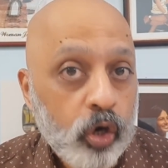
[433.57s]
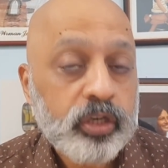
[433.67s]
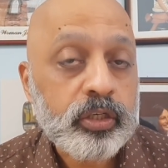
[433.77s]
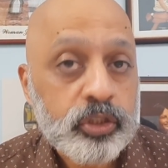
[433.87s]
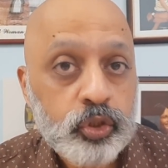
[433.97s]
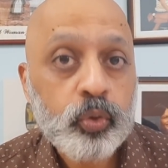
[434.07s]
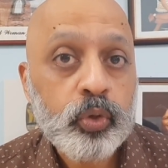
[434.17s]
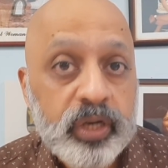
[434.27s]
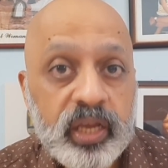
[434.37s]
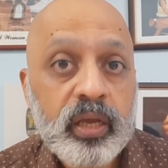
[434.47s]
cotton,
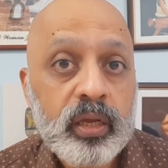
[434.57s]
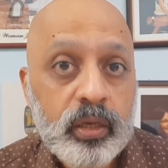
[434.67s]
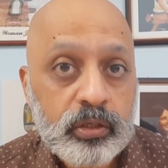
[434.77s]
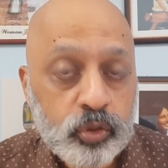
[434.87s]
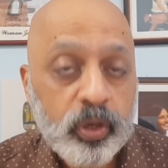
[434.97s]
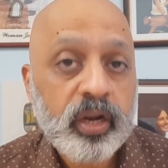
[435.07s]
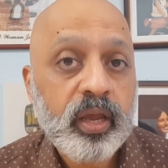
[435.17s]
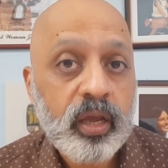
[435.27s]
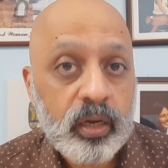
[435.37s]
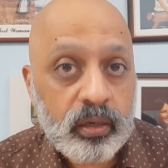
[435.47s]
jute, tea,
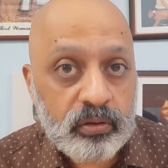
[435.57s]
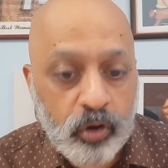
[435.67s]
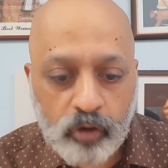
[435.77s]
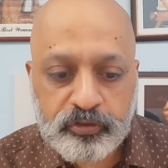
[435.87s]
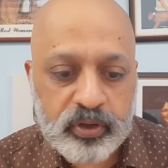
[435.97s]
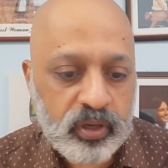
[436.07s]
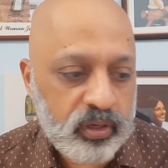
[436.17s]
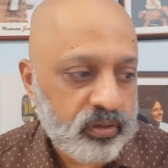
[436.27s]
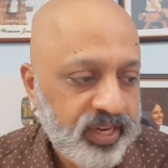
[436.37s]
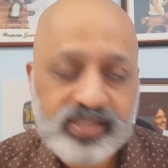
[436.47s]
sugarcane, coffee,
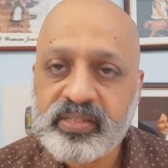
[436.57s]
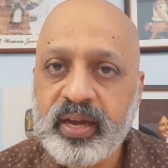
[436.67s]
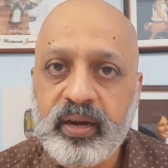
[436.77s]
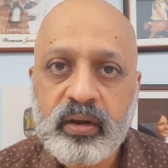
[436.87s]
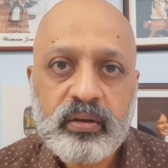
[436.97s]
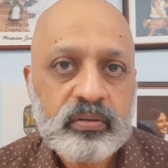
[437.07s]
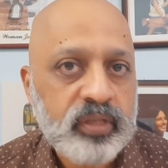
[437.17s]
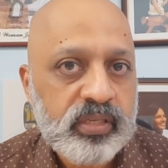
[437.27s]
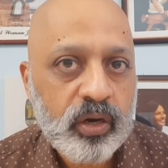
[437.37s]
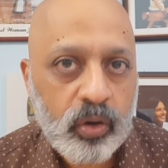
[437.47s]
textile.
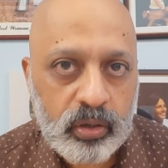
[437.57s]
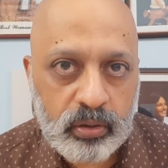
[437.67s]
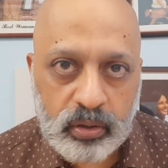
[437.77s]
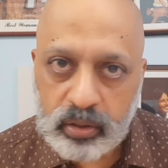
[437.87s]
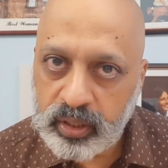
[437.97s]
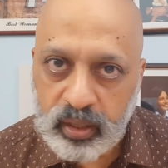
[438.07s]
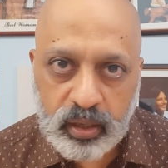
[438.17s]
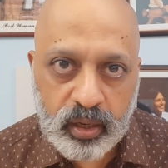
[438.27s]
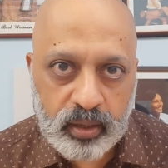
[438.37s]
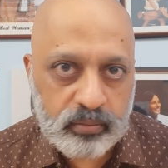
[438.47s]
These are all the
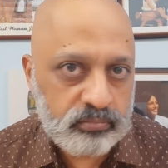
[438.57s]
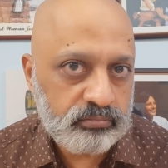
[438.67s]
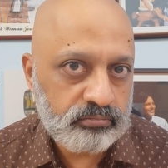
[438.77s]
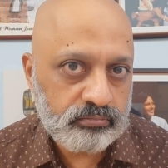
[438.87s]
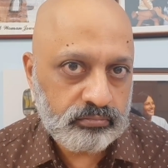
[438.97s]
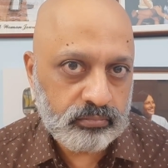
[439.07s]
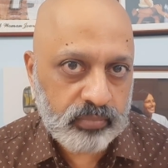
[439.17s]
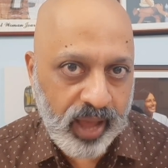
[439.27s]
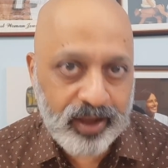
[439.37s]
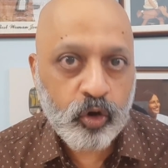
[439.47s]

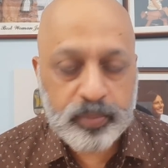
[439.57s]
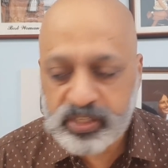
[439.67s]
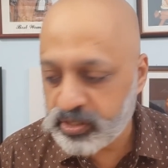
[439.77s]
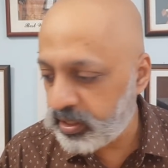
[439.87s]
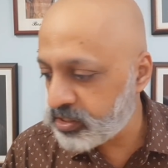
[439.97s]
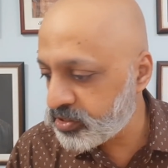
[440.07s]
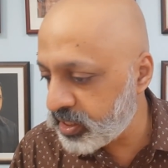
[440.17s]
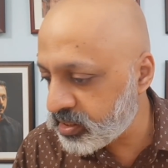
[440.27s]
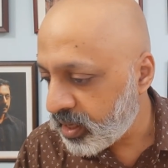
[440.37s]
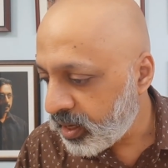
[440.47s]
agro based
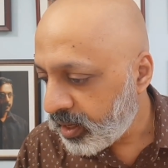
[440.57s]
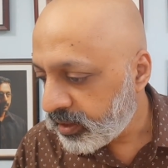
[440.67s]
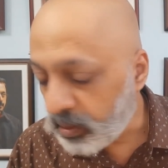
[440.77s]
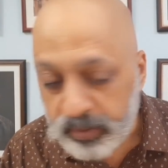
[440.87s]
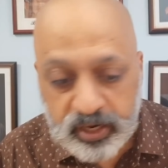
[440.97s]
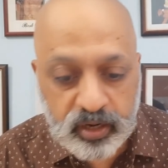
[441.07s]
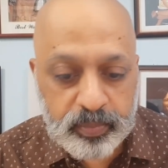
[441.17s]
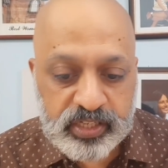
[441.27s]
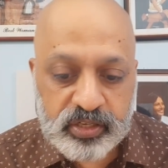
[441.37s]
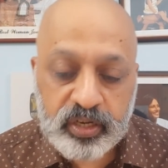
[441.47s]
industries. The
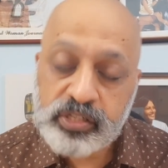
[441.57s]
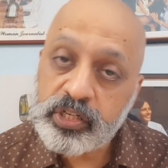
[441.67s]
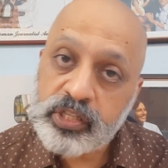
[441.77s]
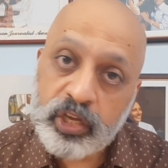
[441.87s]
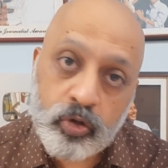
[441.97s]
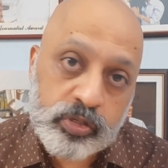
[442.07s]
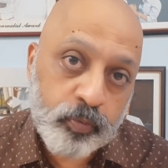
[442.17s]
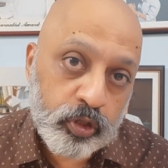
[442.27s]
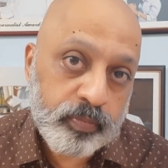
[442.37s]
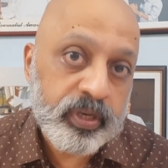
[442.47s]
mineral-based industries, they use
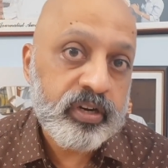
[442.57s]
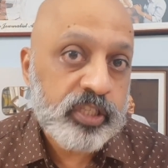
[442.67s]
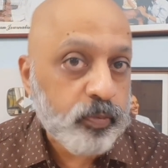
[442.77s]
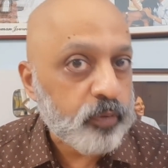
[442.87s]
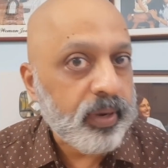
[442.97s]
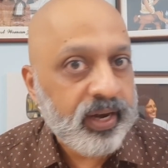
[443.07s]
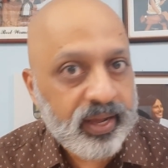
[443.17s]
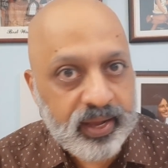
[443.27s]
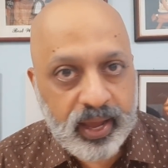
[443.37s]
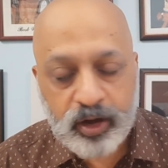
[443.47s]
both minerals, both
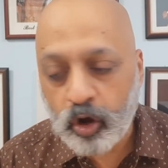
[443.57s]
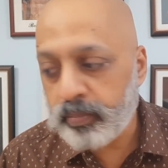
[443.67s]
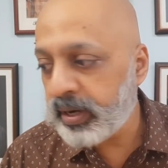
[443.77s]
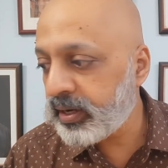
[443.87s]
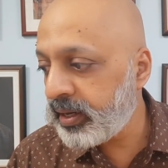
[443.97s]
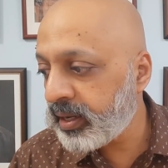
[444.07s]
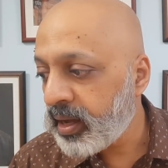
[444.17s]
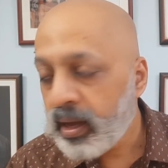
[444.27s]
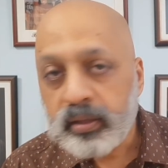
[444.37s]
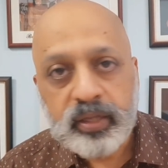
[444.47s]
metallic and
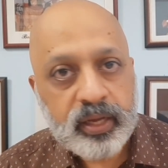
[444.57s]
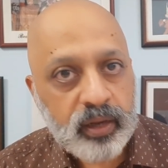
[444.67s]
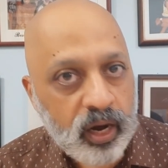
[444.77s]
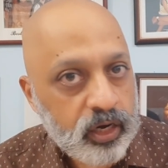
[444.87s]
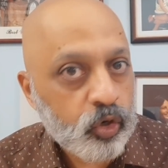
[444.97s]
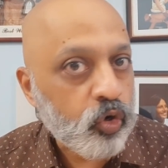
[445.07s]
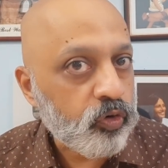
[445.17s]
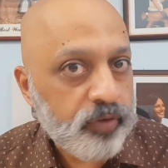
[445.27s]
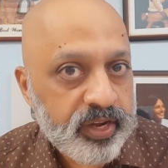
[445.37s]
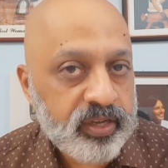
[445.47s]
non-metallic. They undergo
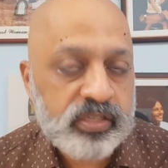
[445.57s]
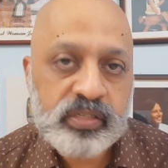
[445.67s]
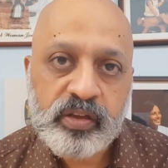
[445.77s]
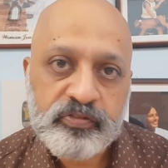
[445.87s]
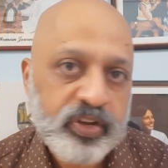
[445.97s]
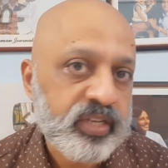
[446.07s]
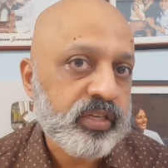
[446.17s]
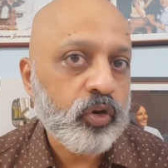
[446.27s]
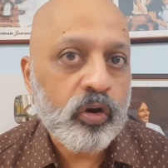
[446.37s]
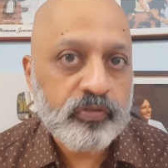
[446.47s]
various
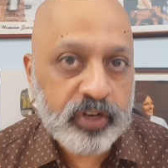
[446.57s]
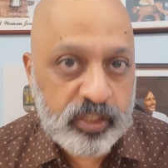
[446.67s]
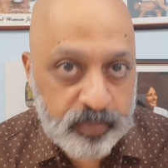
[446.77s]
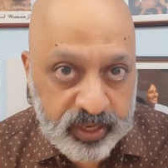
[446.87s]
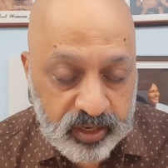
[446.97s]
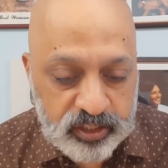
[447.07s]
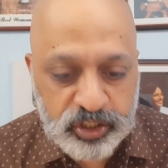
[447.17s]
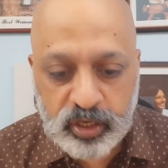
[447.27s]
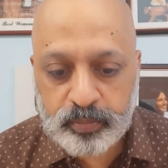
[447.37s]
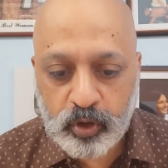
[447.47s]
ferrous and non-ferrous
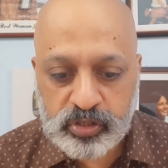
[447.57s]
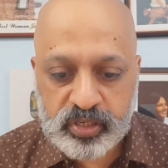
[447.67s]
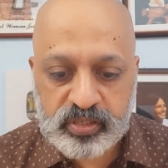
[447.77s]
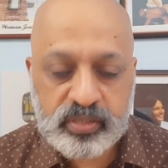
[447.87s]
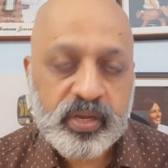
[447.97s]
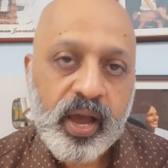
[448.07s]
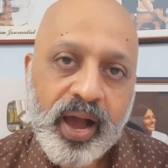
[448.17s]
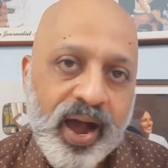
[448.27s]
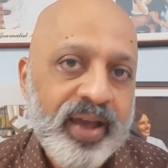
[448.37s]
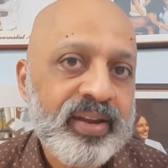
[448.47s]
metallurgical processes.
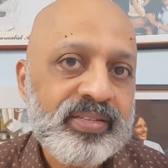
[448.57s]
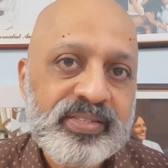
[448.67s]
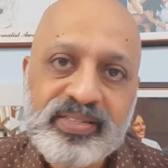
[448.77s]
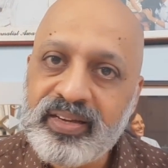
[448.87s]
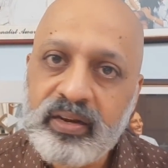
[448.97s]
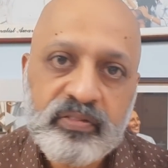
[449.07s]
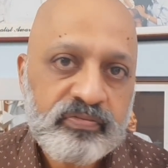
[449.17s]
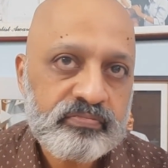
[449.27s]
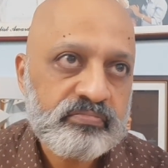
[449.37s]
Iron and steel,